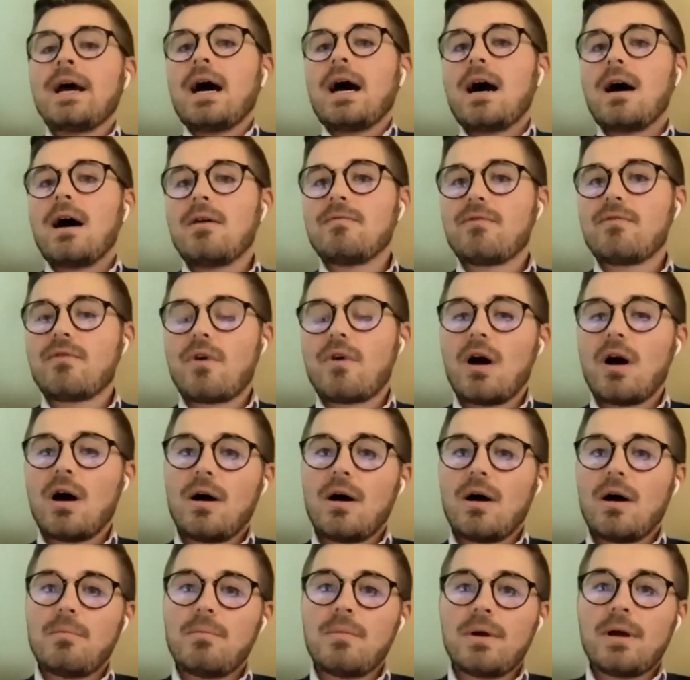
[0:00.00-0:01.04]
um,
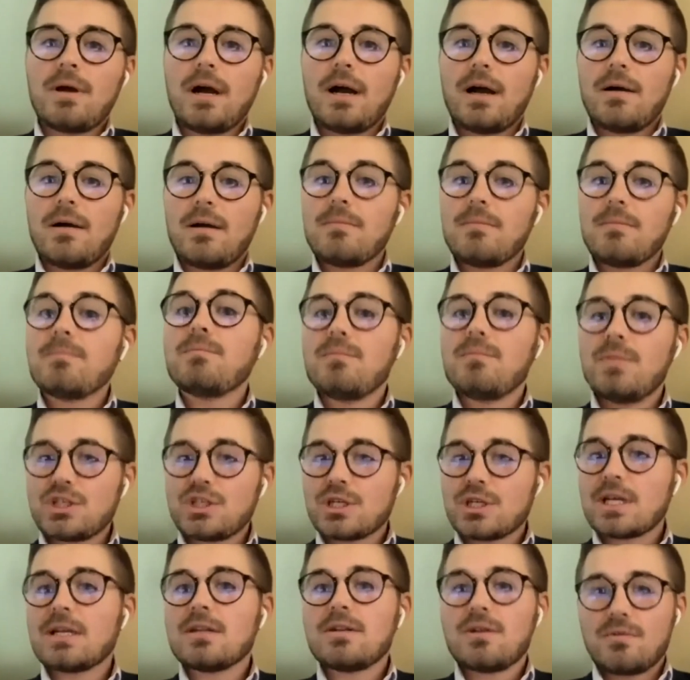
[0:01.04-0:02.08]
from uh,
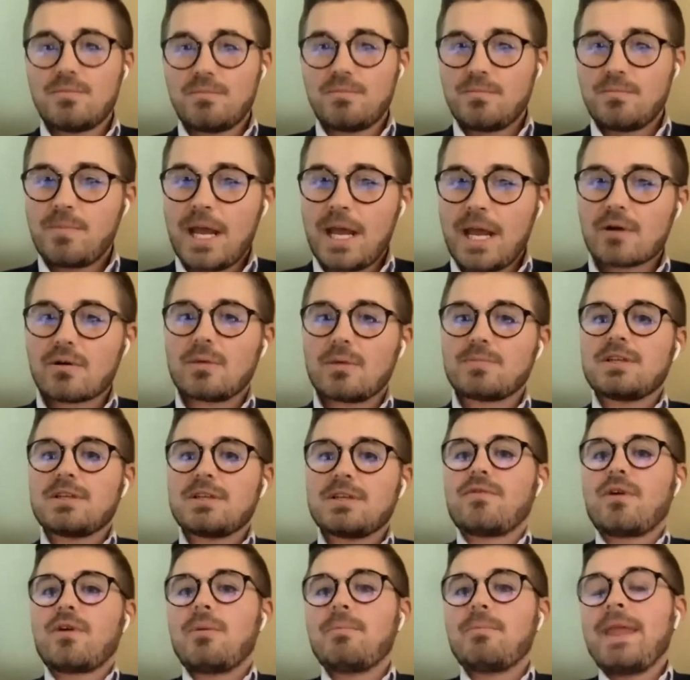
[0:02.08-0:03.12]
Michigan, their bankruptcy
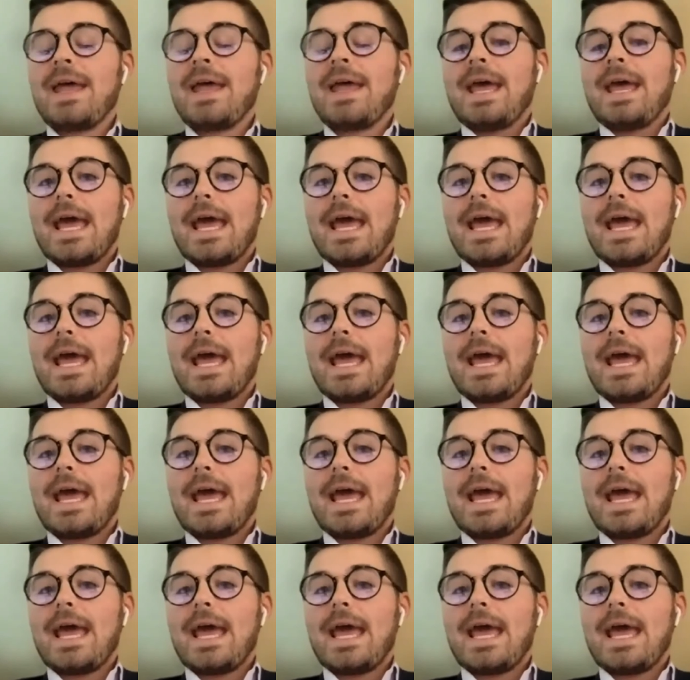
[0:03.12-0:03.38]
firm.